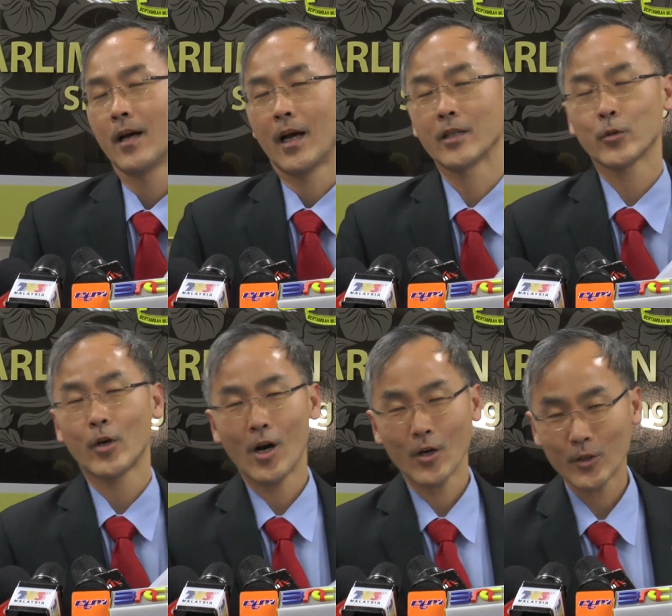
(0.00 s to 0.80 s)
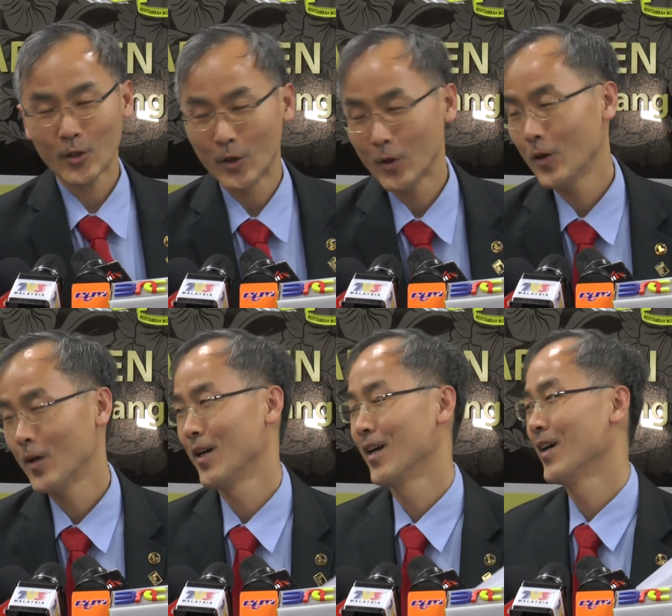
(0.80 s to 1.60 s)
As we all know,
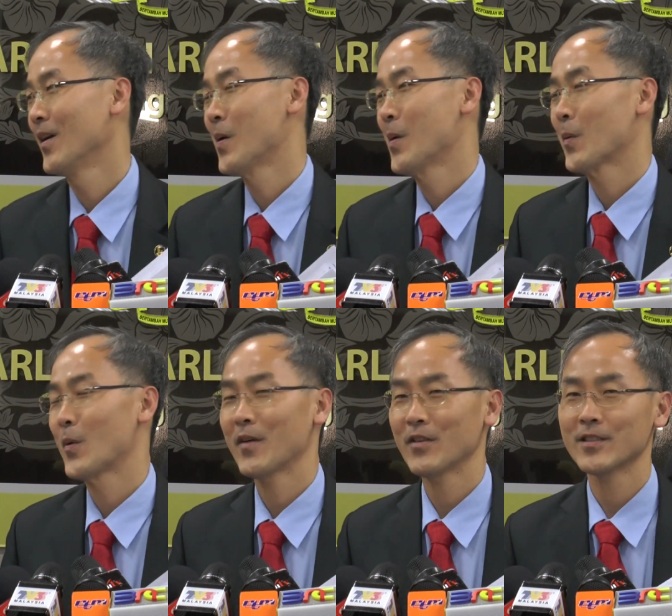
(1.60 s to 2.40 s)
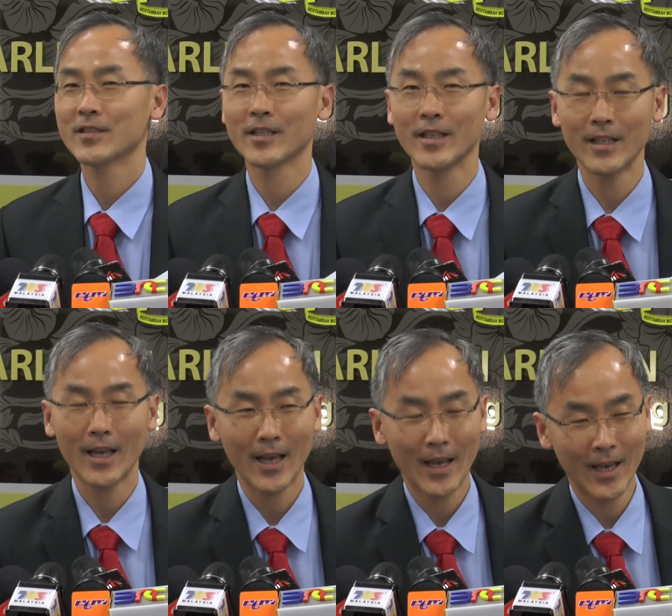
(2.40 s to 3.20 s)
we haven't seen
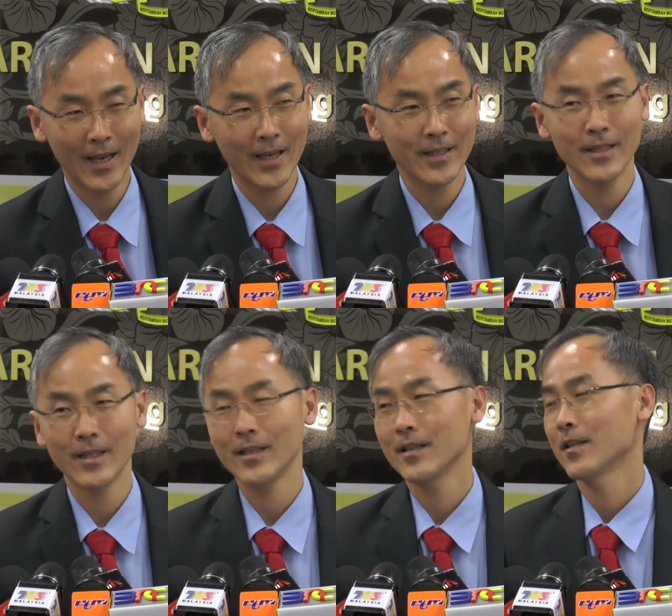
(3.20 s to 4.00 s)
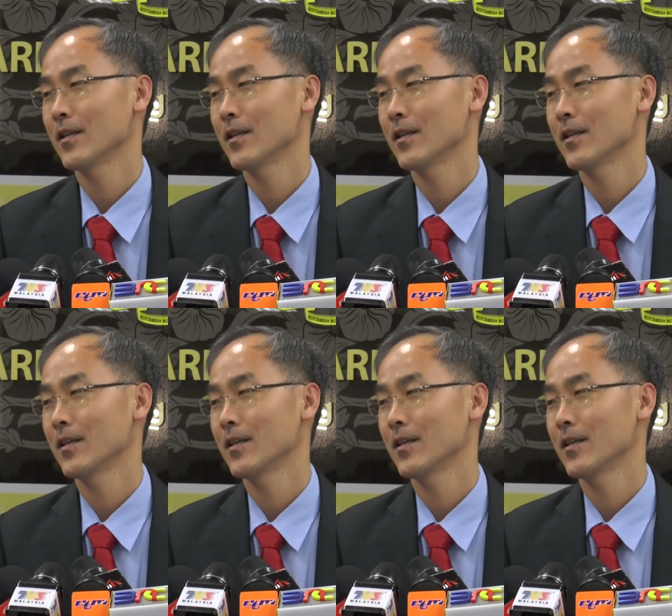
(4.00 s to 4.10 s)
any